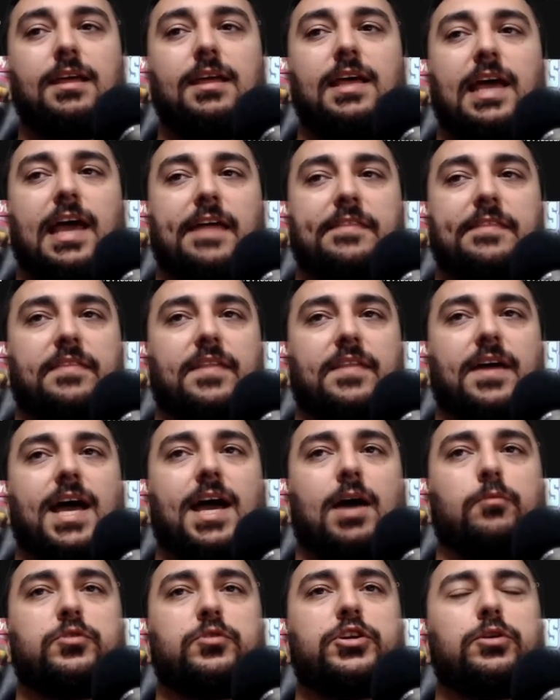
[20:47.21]
and then the
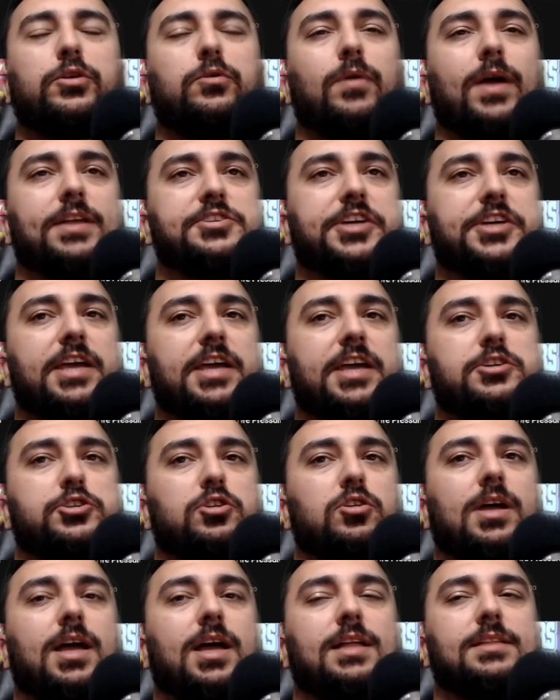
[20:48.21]
how-to
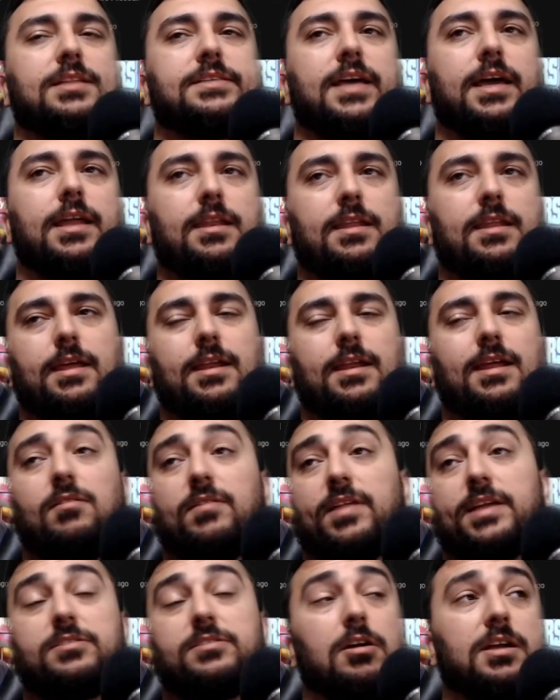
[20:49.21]
educational content and how
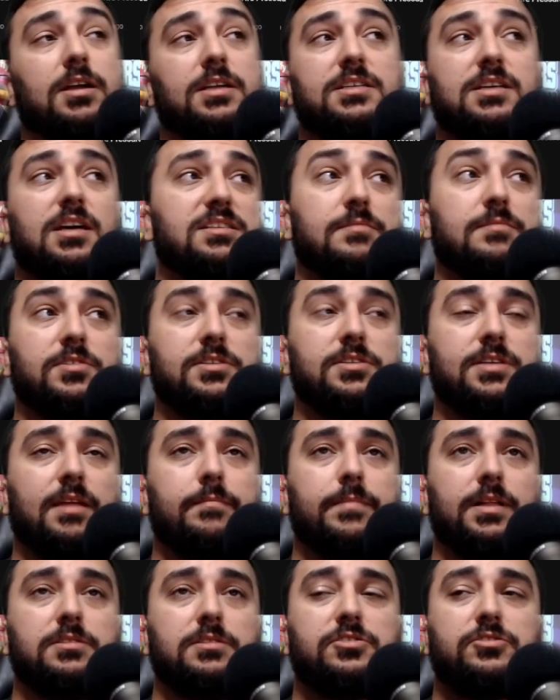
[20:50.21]
that targets customers and
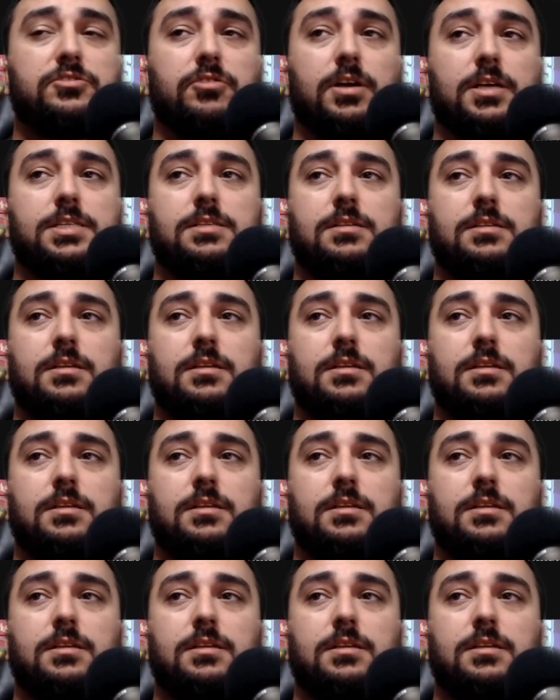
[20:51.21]
builds trust.